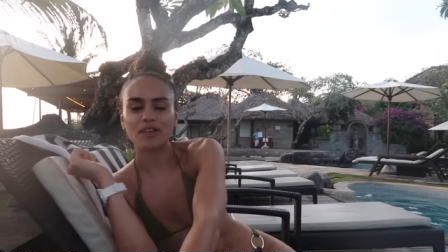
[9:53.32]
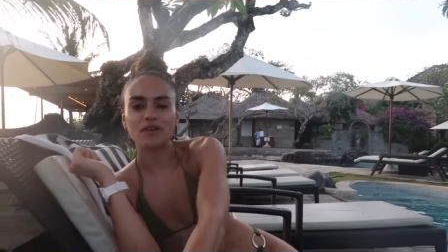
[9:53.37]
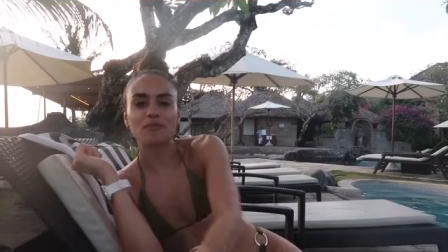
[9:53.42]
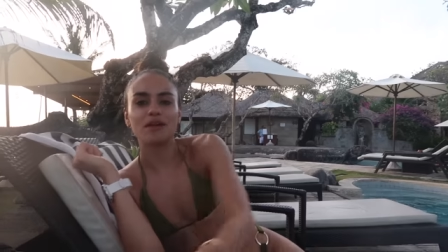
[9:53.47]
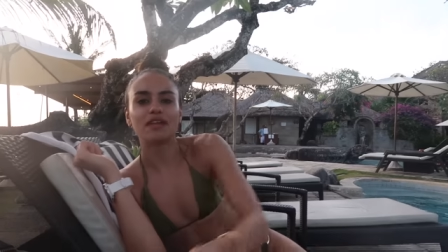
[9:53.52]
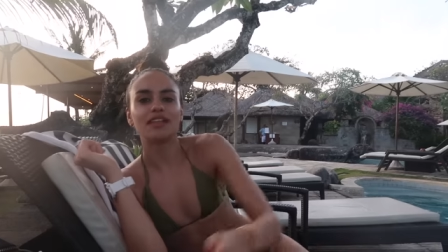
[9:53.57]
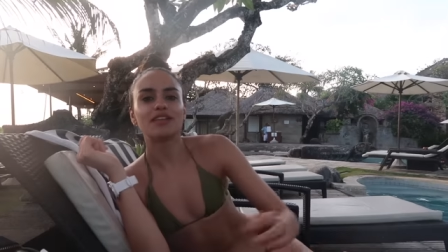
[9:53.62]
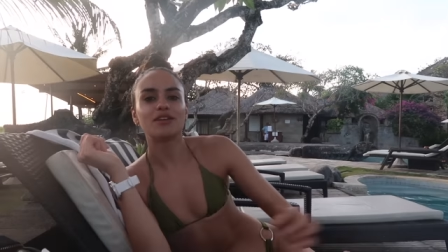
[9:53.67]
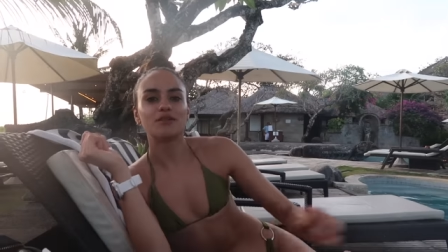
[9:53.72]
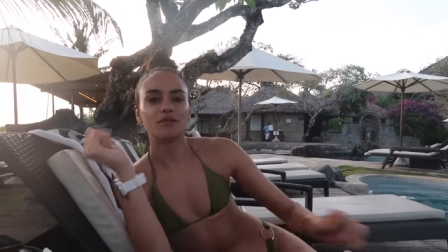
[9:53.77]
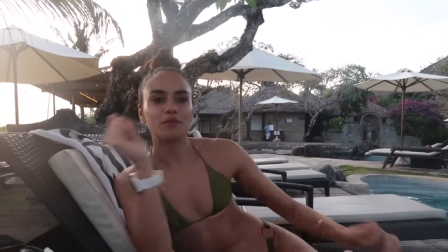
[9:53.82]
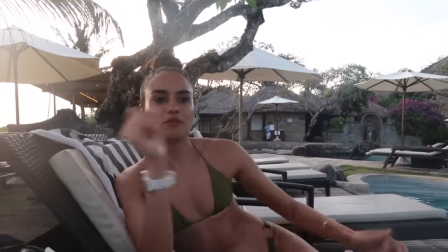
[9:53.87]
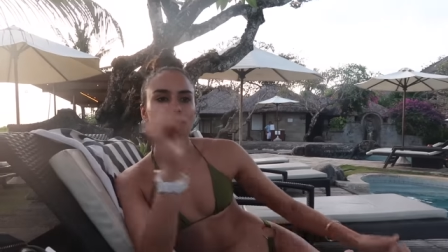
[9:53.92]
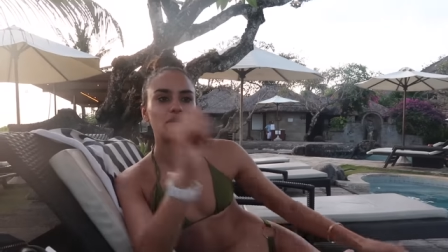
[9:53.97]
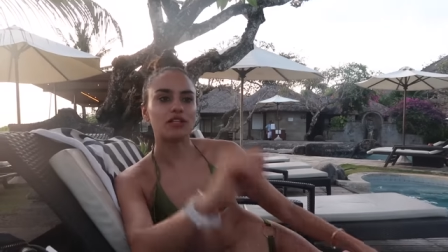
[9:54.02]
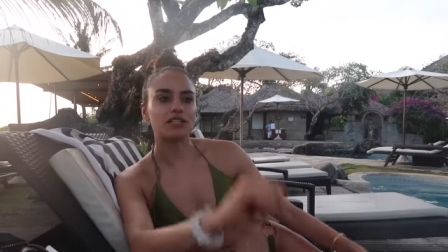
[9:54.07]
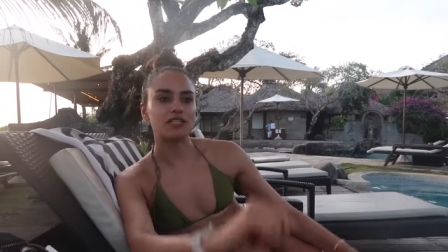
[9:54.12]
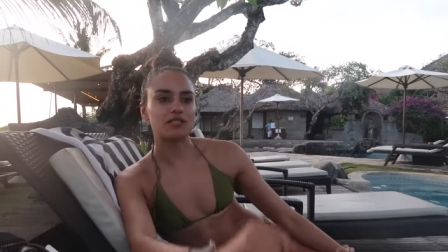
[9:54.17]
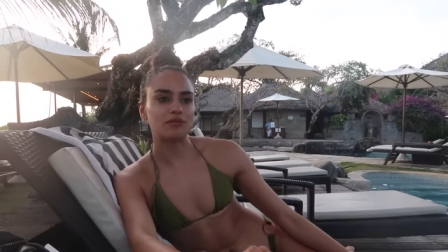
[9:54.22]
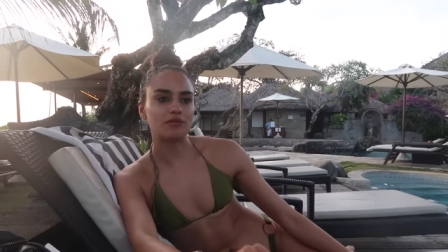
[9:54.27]
It'd be a little bit
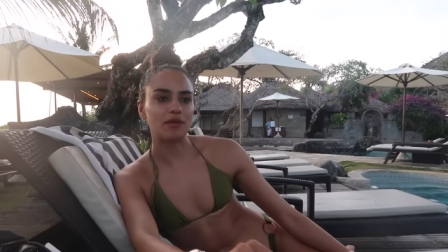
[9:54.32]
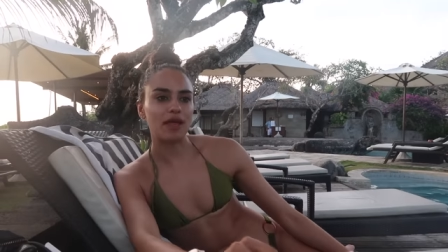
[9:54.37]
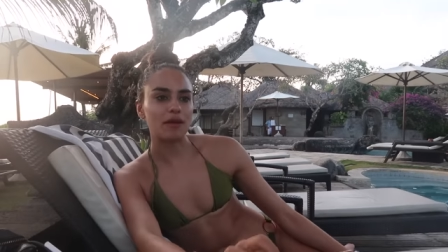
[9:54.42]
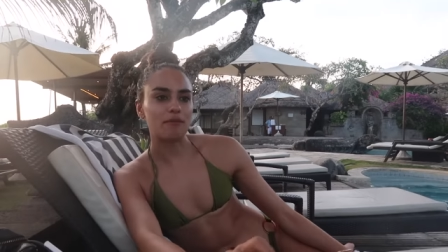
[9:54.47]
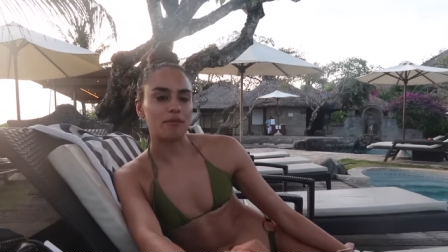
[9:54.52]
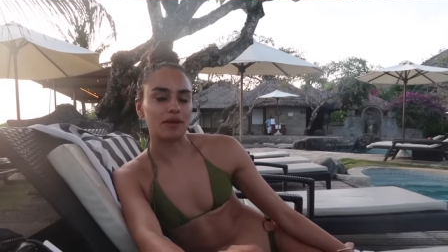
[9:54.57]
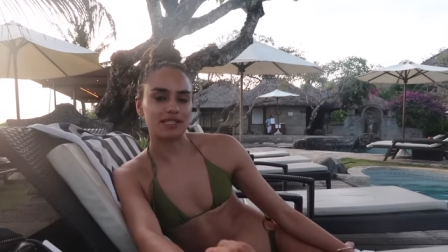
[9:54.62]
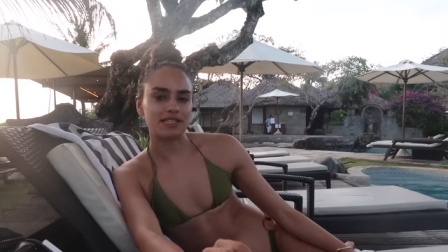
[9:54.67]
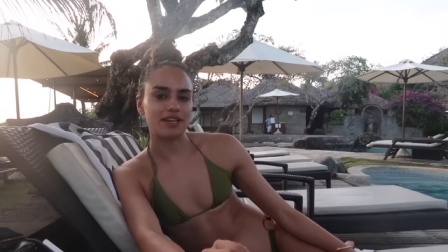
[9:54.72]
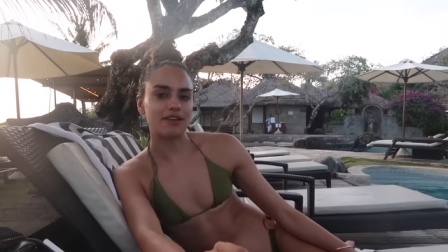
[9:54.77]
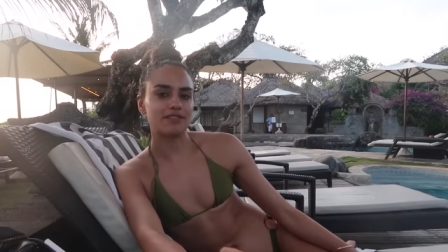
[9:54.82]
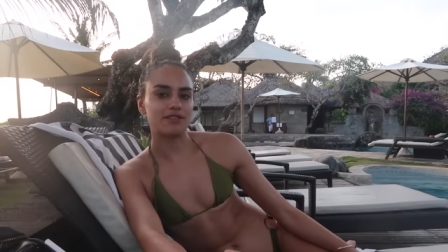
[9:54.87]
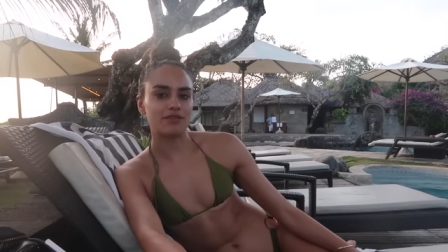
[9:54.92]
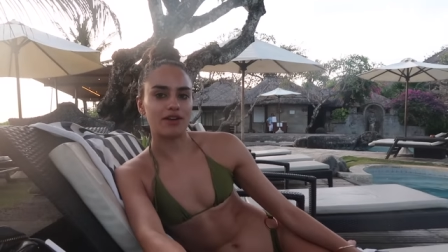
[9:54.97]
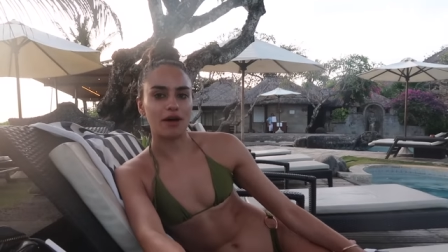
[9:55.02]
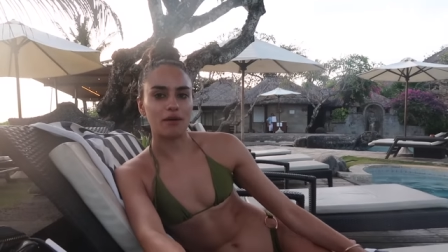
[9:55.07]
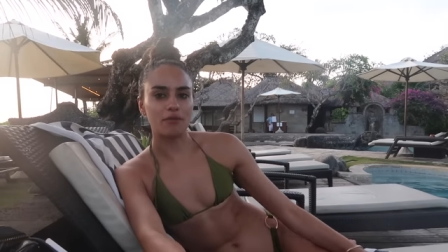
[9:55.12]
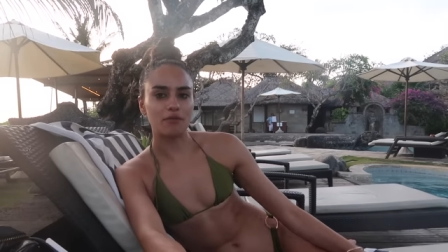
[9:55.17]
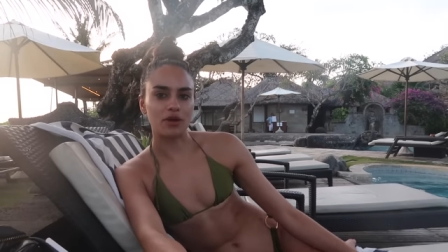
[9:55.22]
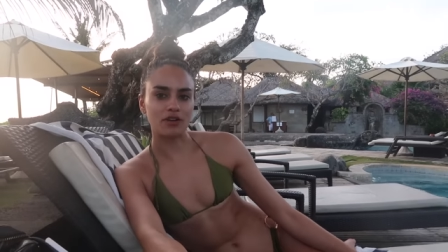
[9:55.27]
more like best lives if
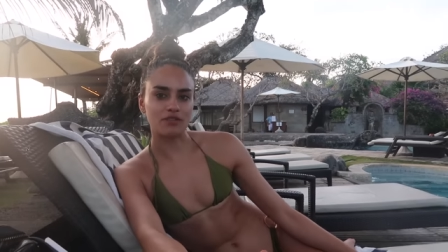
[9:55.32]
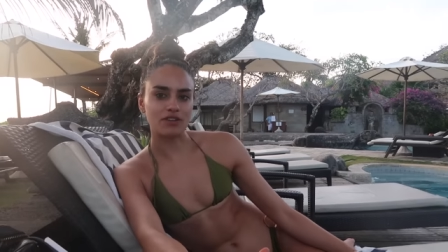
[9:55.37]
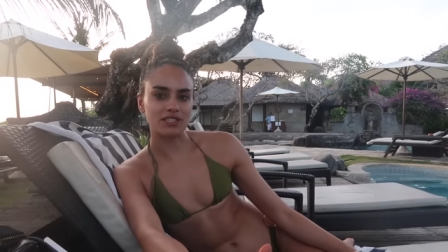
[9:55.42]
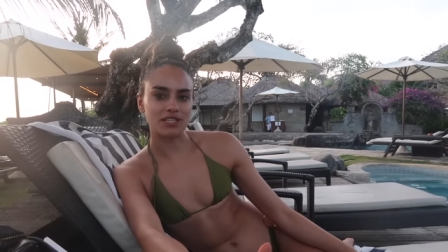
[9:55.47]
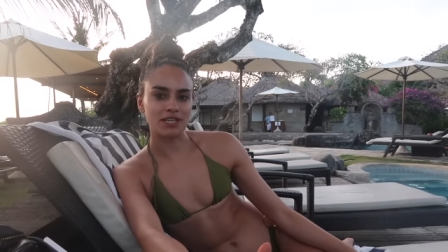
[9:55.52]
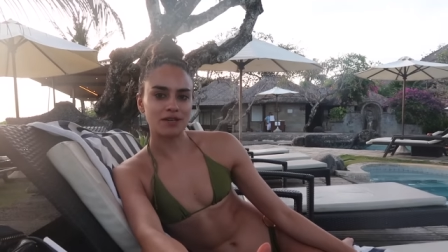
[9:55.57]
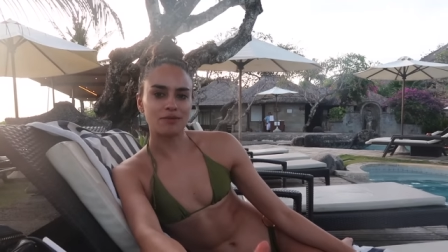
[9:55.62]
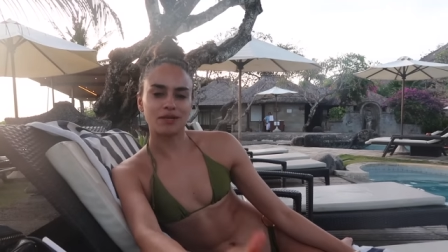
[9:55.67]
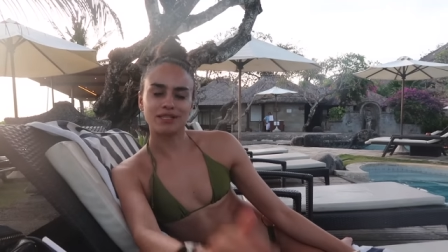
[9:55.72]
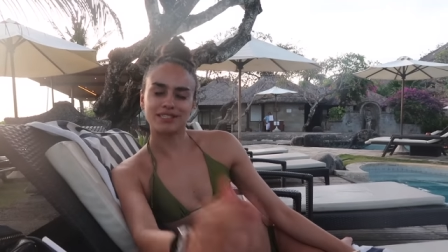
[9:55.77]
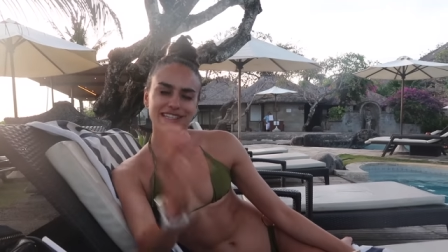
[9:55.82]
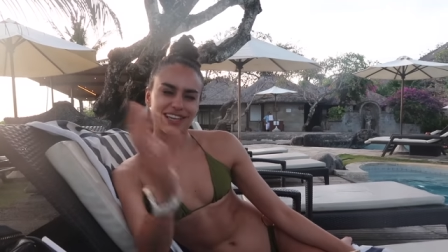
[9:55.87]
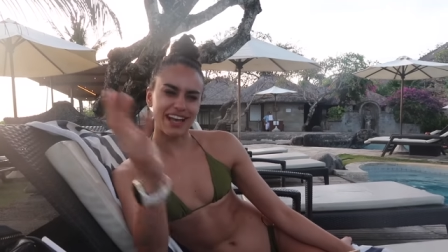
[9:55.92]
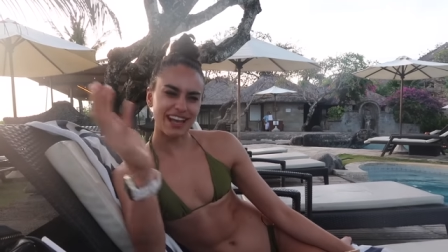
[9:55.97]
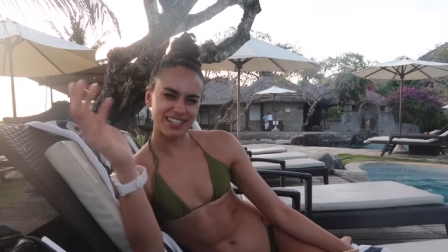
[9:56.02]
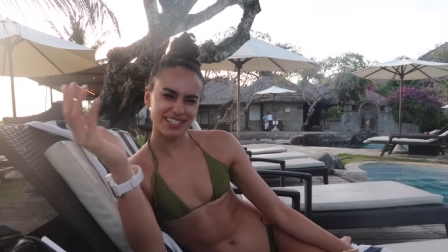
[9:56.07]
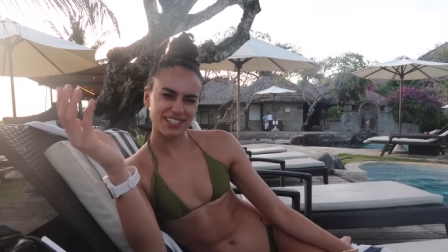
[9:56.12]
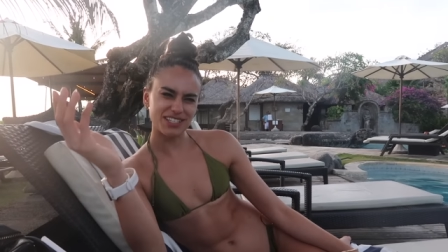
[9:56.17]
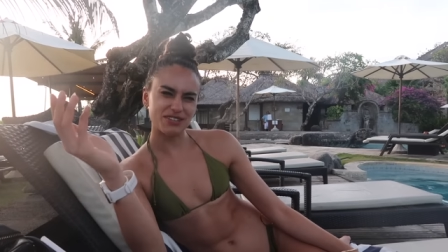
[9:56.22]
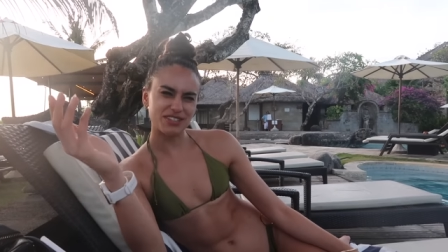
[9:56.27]
our boyfriend's here, but I was like,
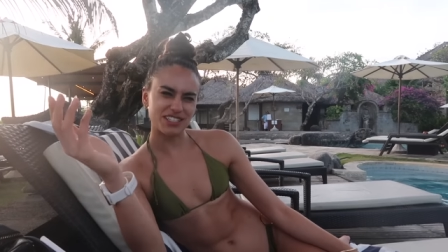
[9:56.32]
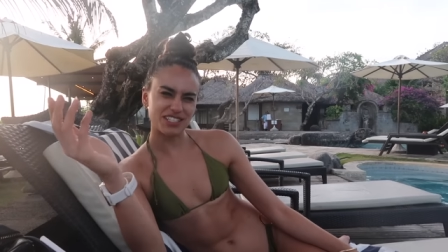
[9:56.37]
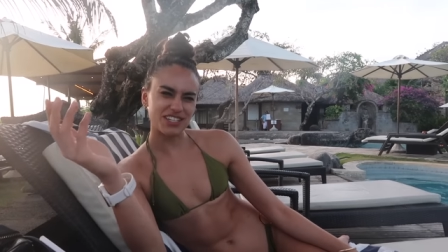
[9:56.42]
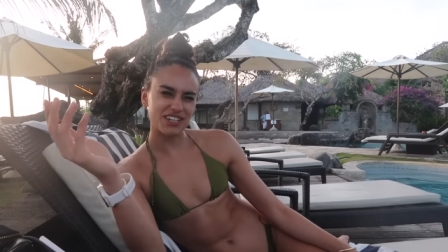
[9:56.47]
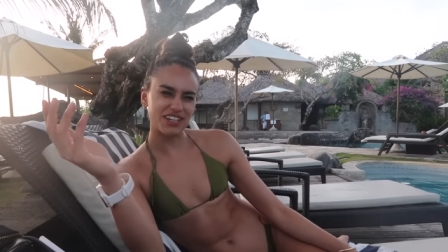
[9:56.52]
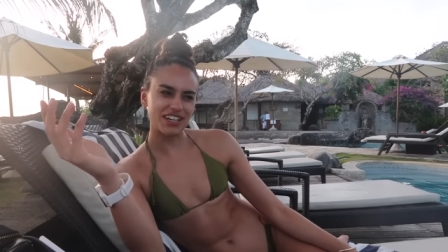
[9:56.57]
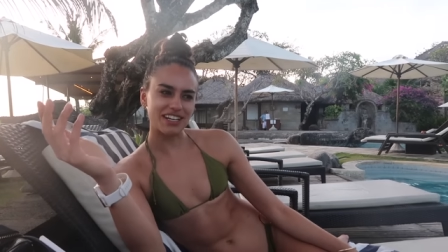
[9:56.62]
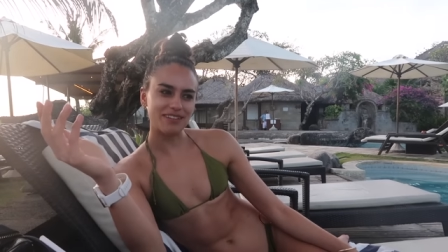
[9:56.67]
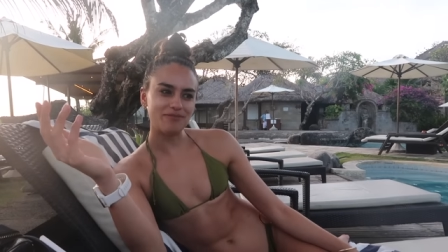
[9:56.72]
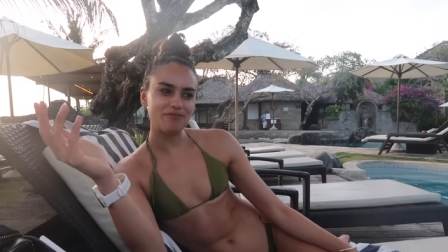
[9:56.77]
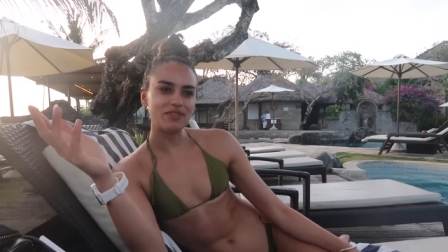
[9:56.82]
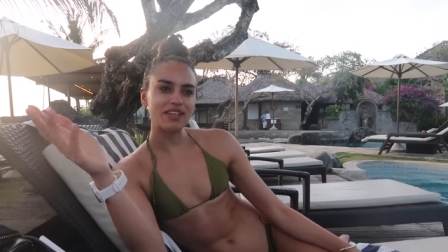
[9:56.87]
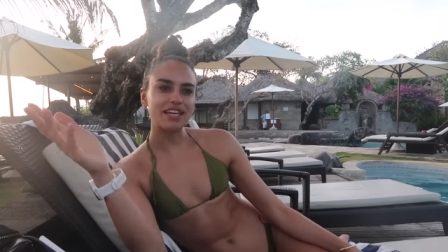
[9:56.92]
actually, no, it's not.